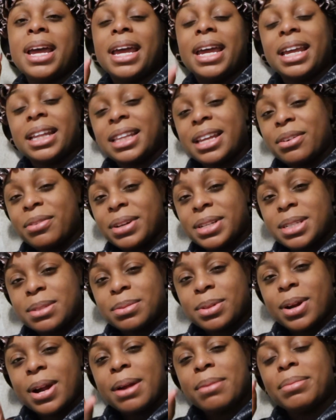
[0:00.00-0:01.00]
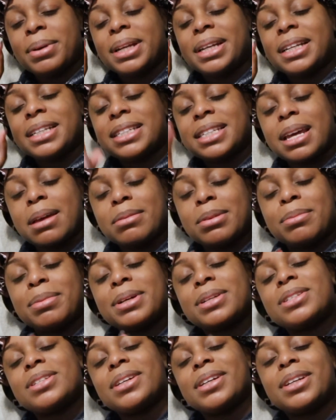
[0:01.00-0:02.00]
hit that red subscribe button and tap the
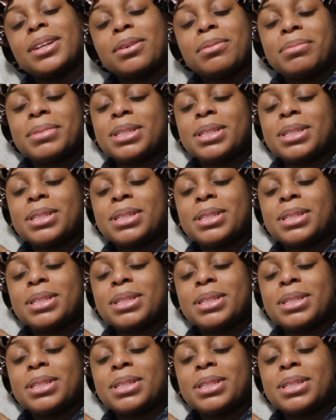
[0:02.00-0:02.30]
bell so you don't